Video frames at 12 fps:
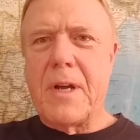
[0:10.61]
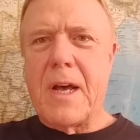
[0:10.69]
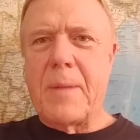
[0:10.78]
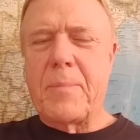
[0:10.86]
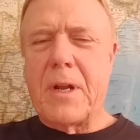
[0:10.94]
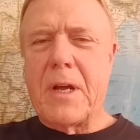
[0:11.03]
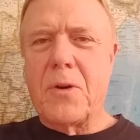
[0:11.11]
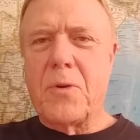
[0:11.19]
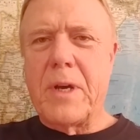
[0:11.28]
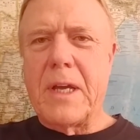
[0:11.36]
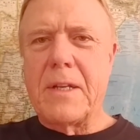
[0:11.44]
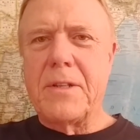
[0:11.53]
not, but I'll
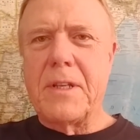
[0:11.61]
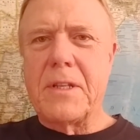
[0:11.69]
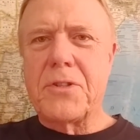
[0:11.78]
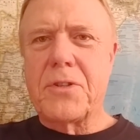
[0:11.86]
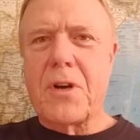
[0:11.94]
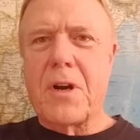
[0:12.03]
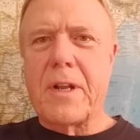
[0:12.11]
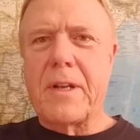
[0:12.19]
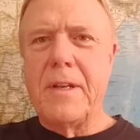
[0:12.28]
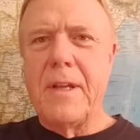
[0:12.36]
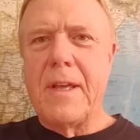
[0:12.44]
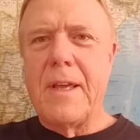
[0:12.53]
go ahead and get started.